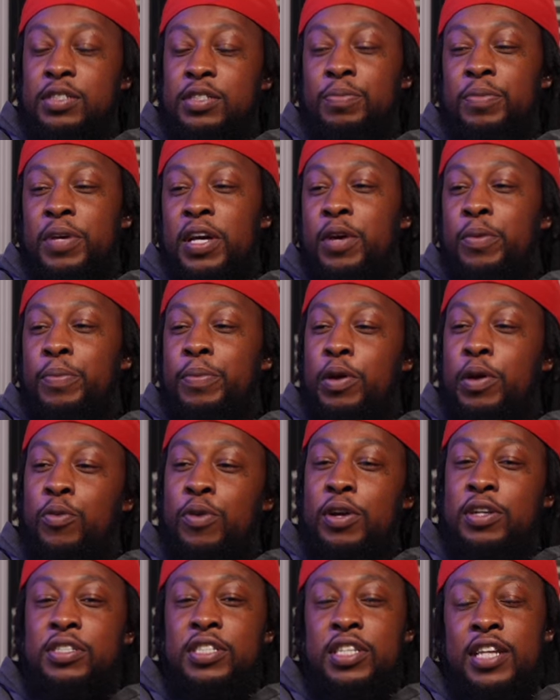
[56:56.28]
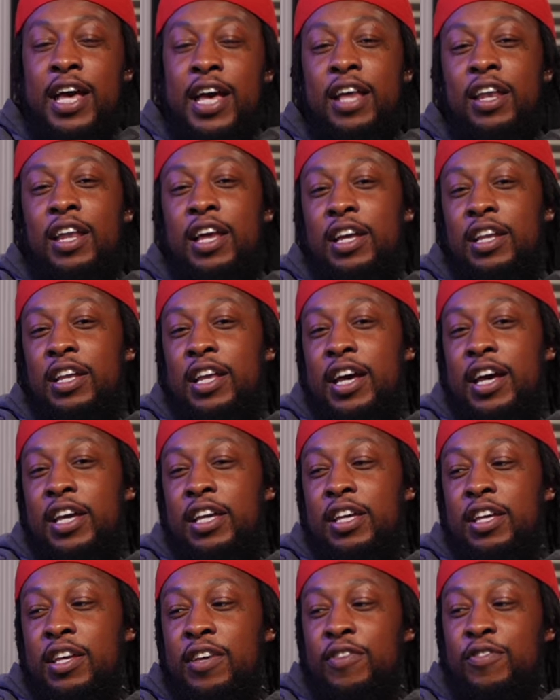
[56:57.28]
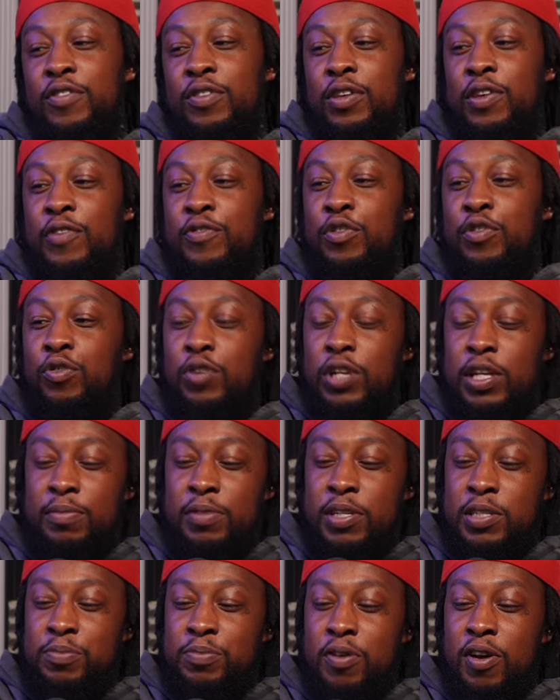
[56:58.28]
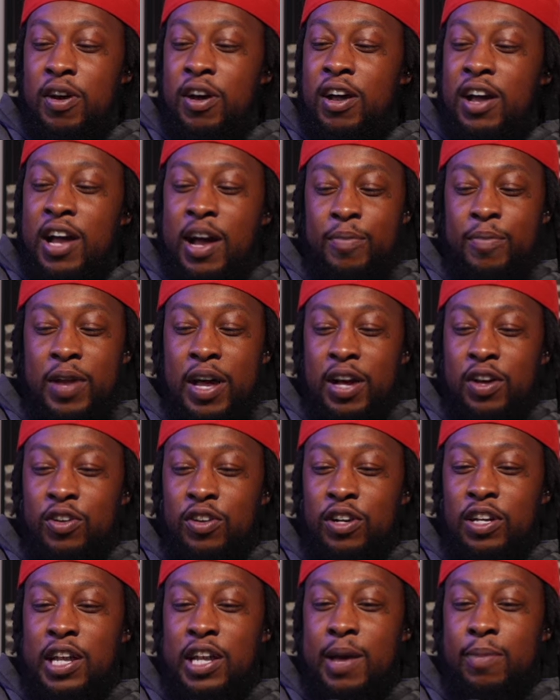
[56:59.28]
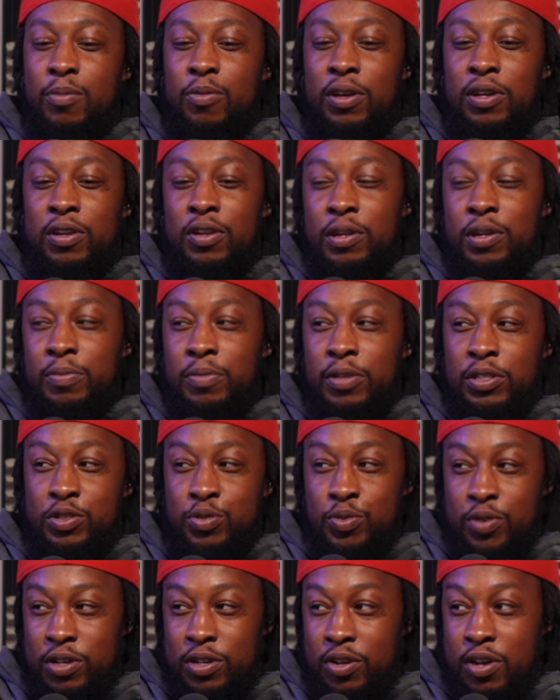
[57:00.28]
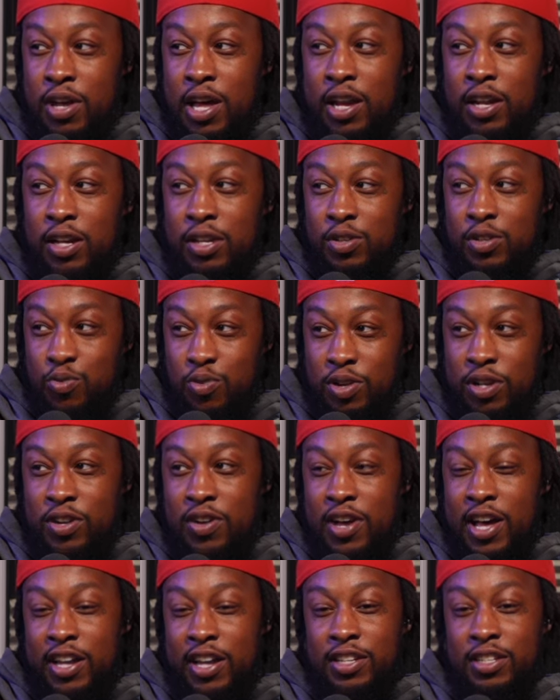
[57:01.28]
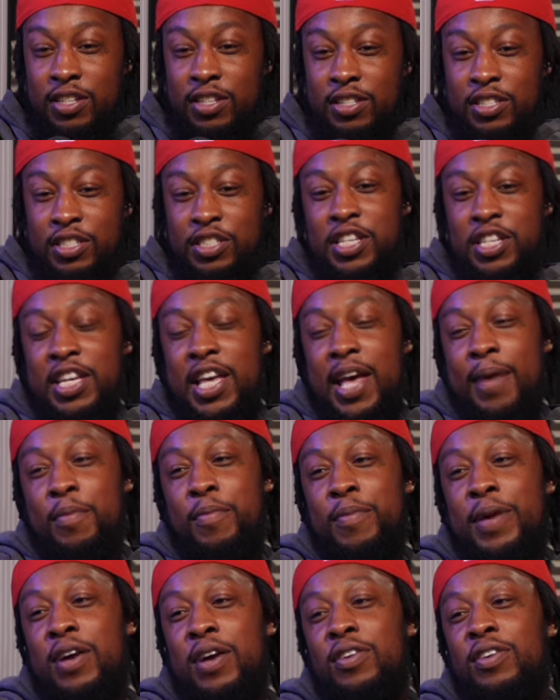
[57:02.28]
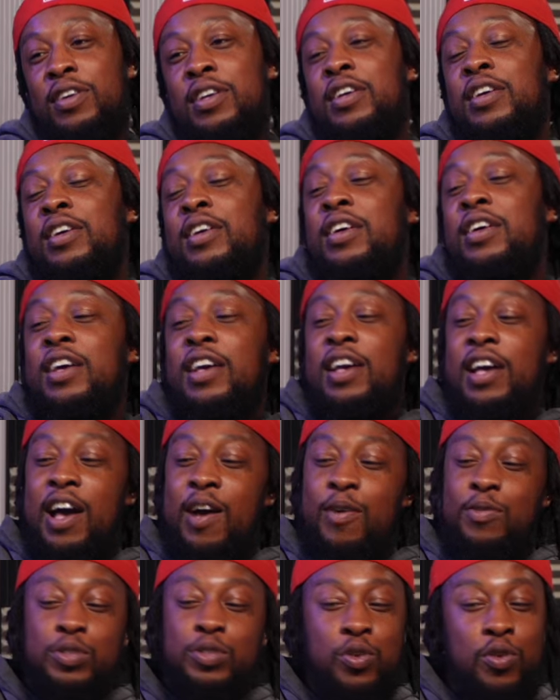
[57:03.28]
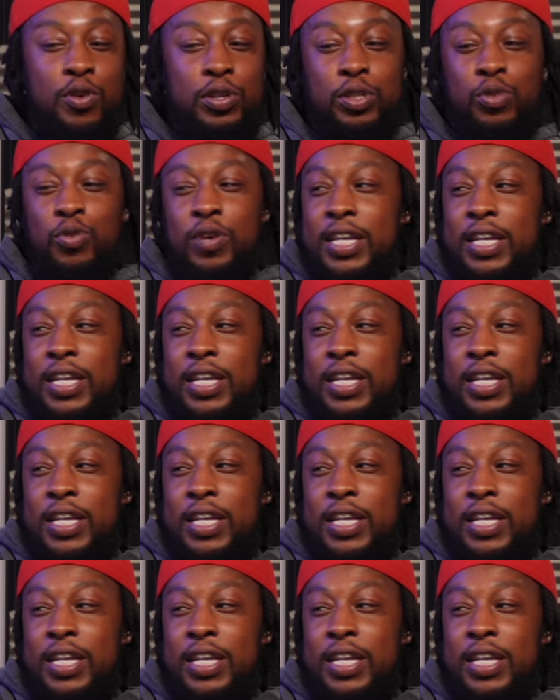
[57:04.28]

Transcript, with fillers: Yeah. But but worse than that, like like if you if you clip this part, I'm not gonna collaborate on it. But you wanna know how to you wanna know how the, the shit came about. Yeah. I was going through a